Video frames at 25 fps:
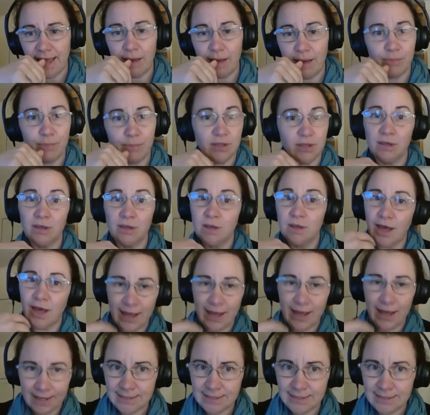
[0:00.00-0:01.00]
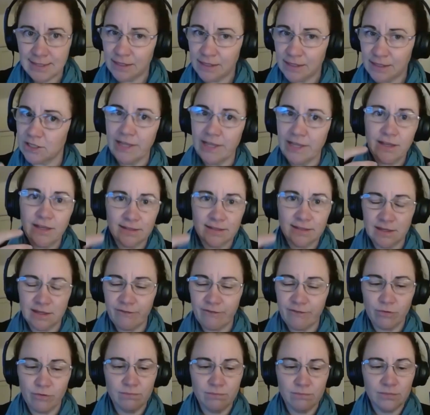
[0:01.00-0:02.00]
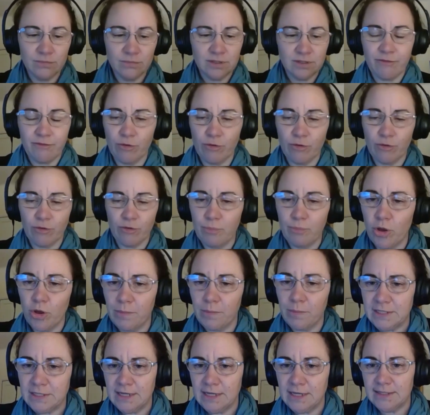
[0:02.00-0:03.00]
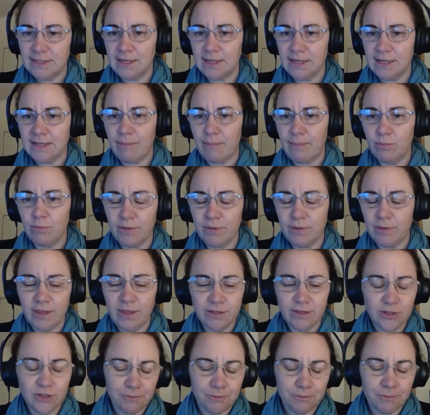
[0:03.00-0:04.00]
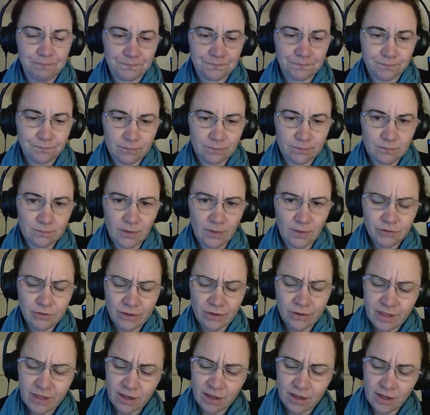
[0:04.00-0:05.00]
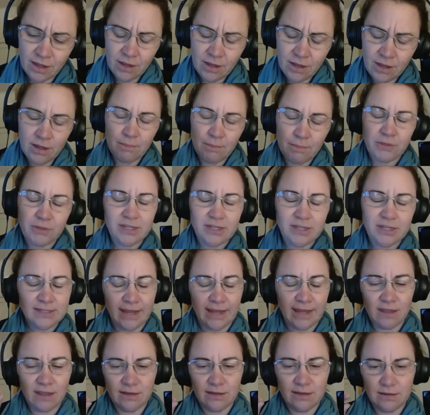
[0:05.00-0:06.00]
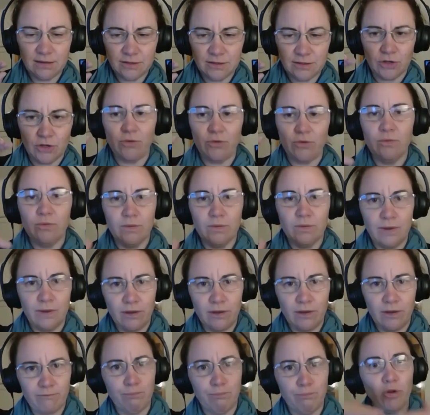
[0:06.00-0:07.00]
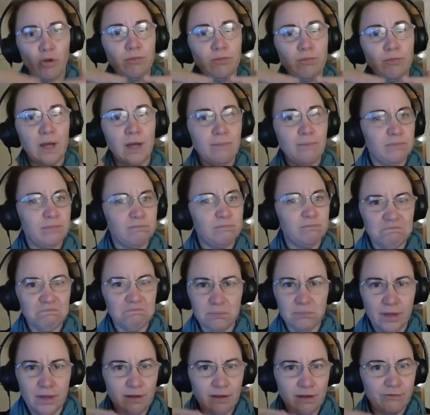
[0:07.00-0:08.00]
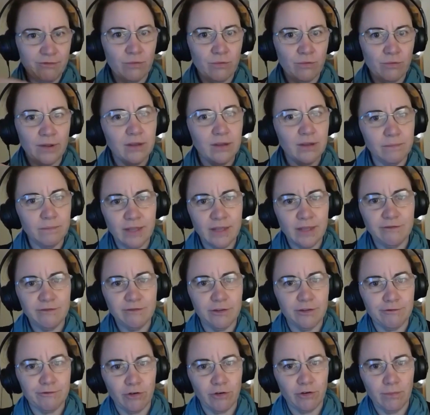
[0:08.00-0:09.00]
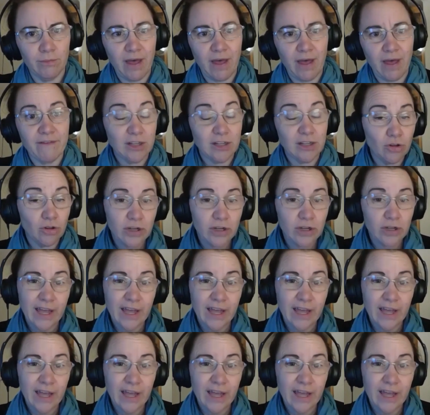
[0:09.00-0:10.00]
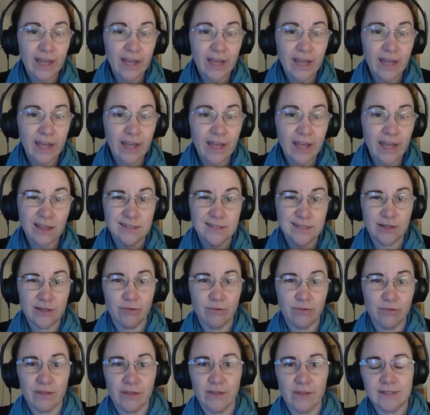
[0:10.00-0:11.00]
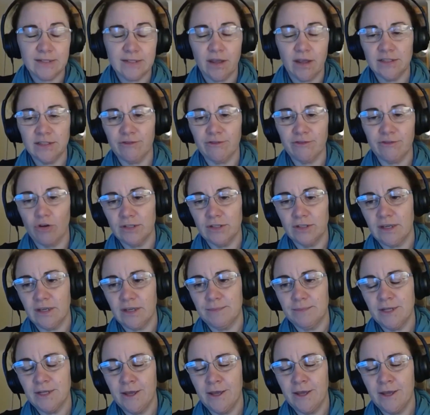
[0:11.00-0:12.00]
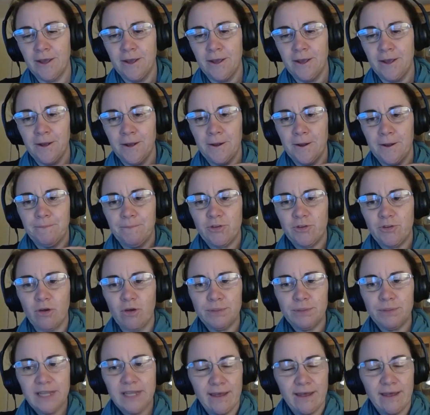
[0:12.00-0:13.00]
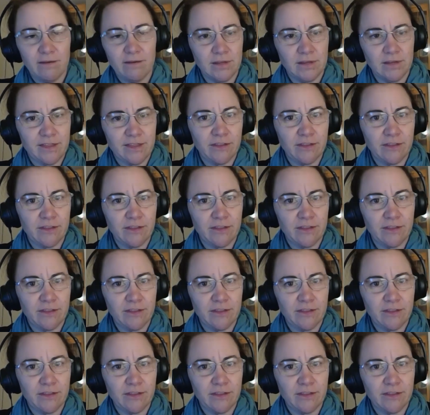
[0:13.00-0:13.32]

purpose these things happen, but they do. So I think, so bottom up, everyone can benefit from having a look at considering these kinds of concepts. Top down, I think the key thing is to actually say, when are we going to draw the